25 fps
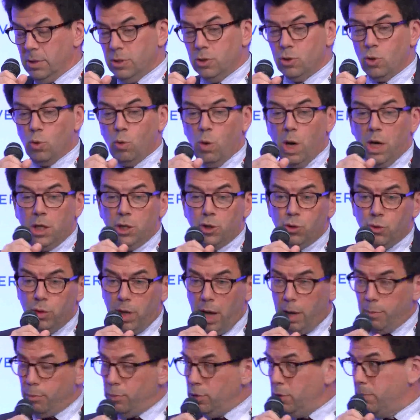So why should
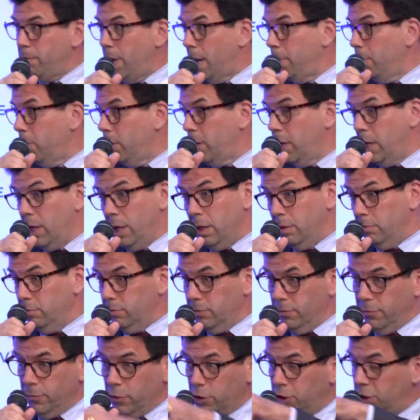I put my money in
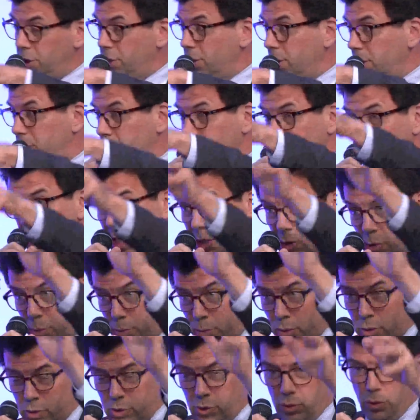the GCC as
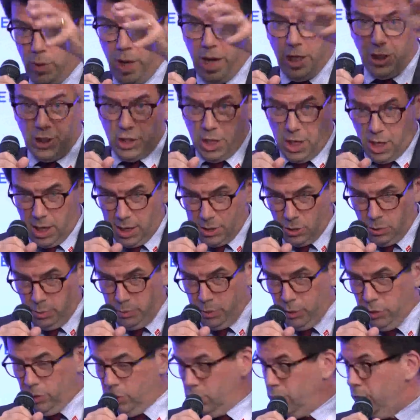opposed to Asia, as
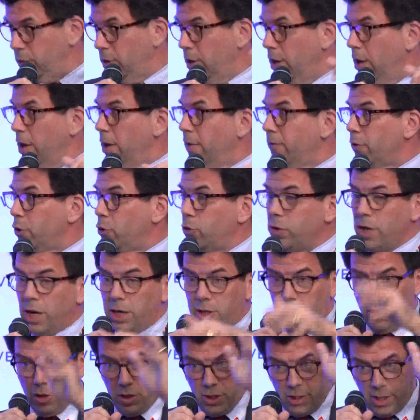opposed to the
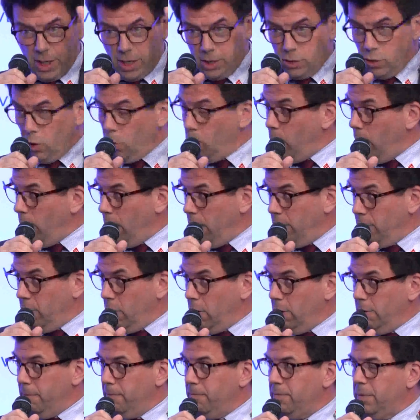United States or
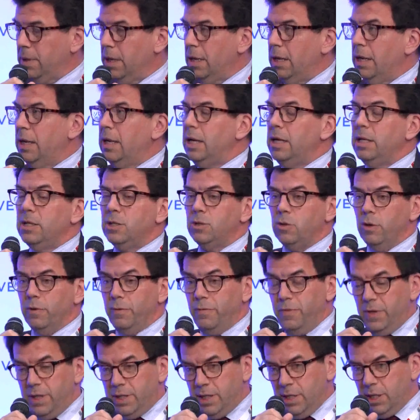wherever? So
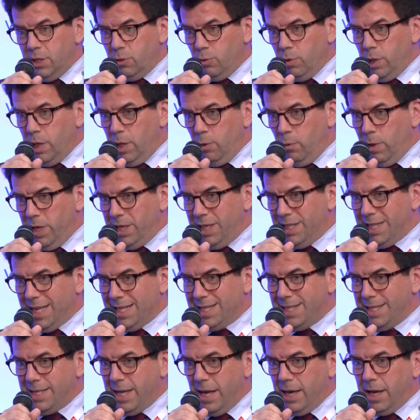this is really what is
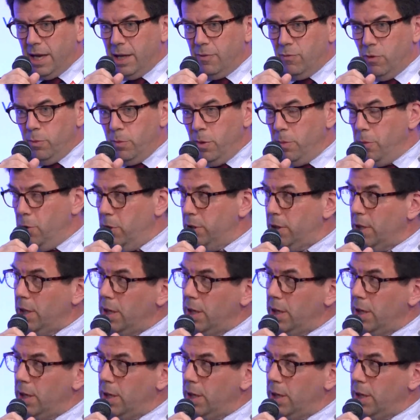at stake at the moment.